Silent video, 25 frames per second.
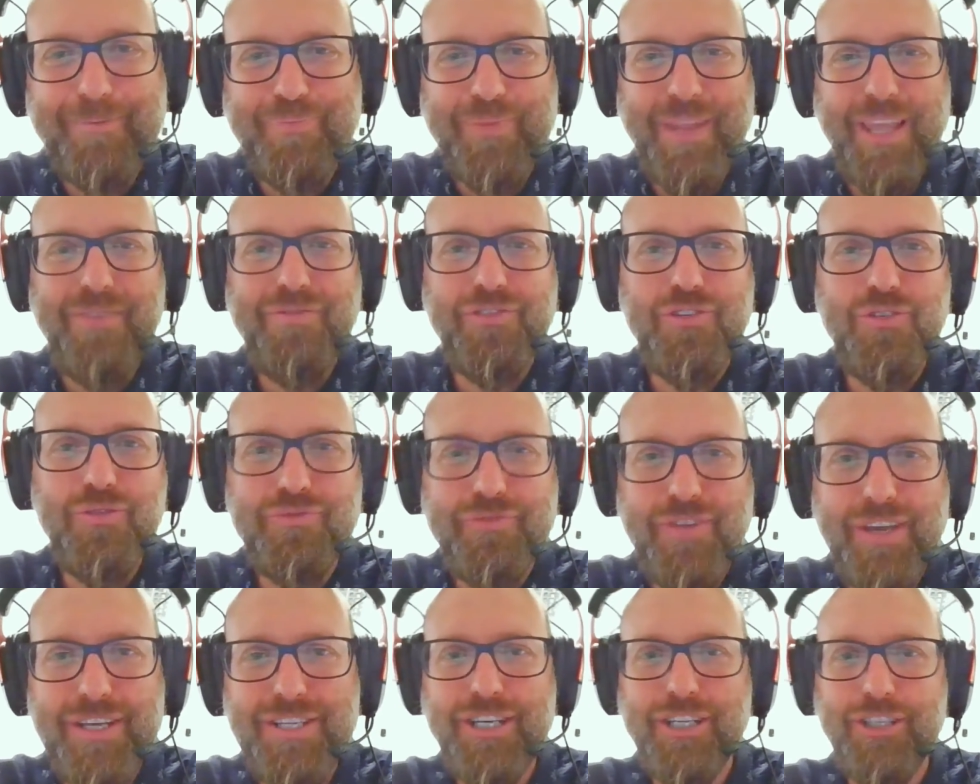if you
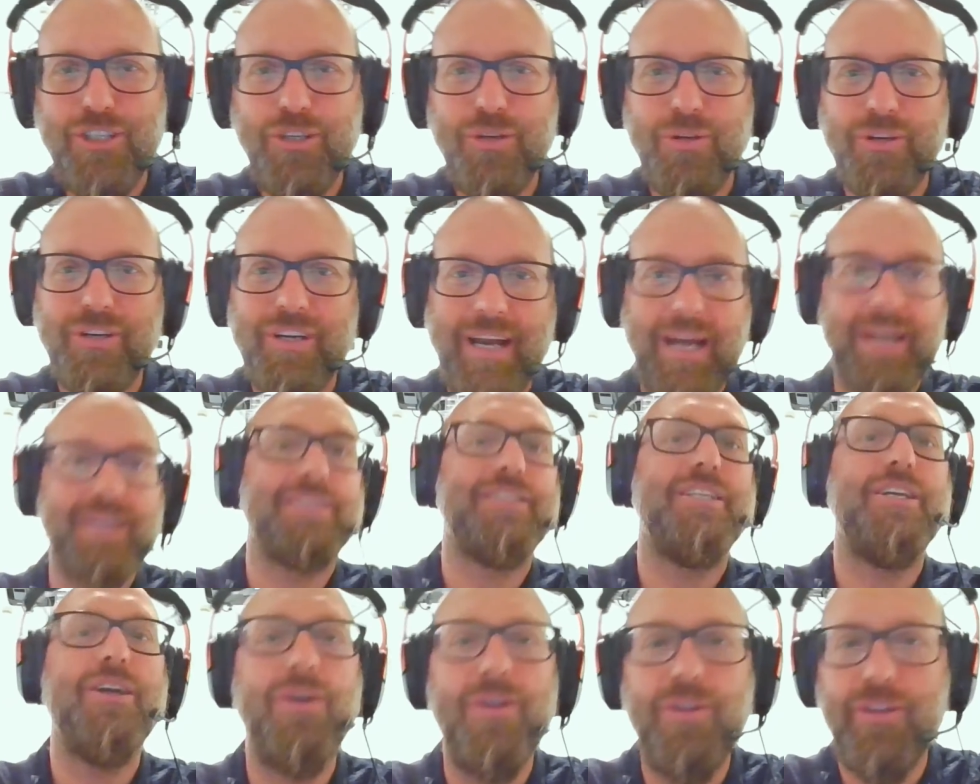visit your
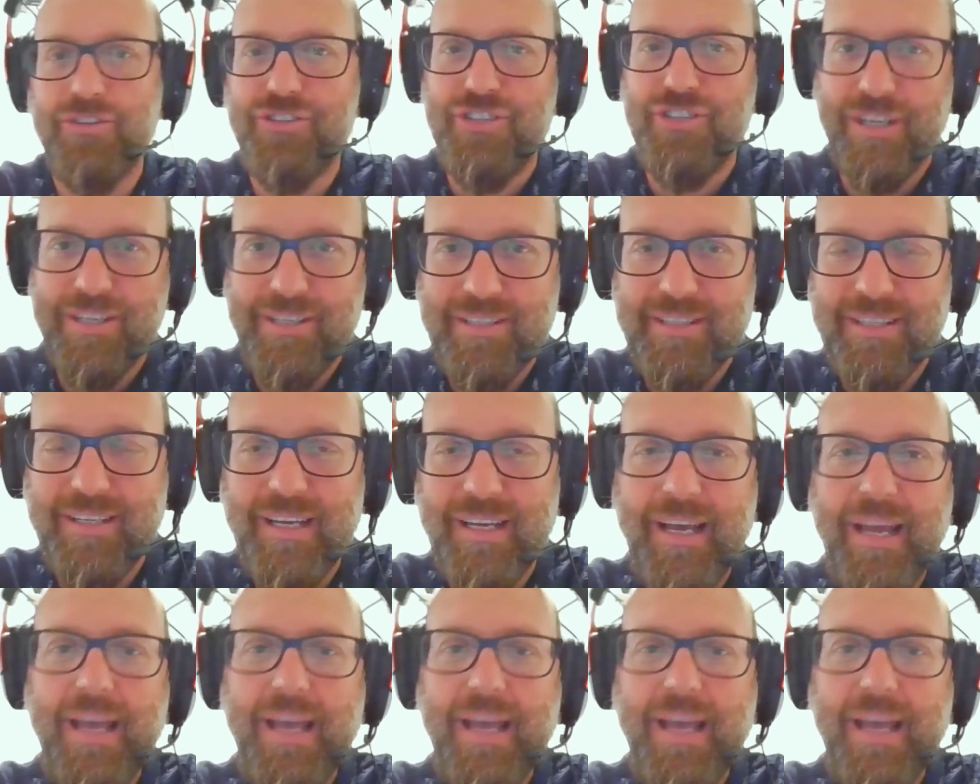cardiologist,